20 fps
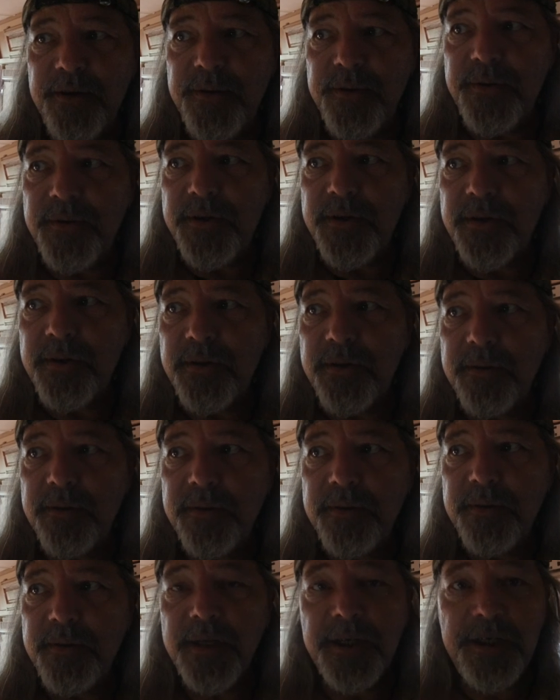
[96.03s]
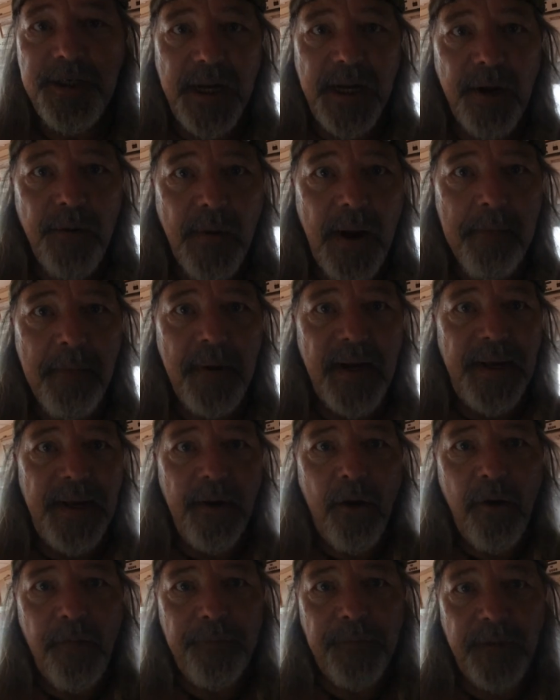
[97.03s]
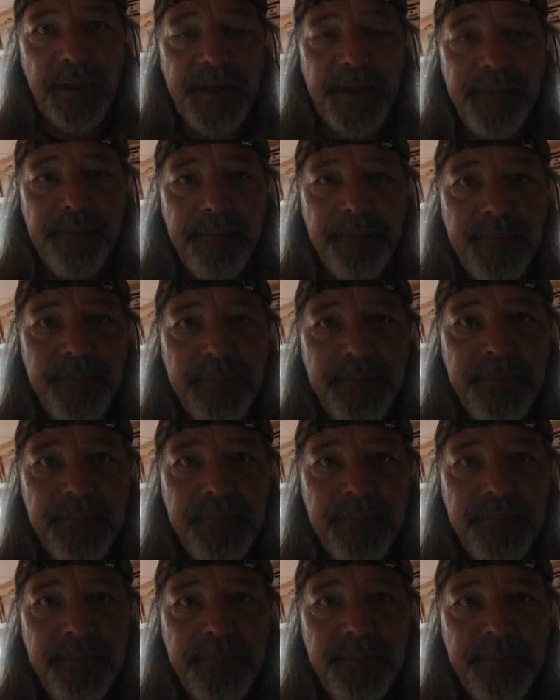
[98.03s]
used to generate money, hopefully.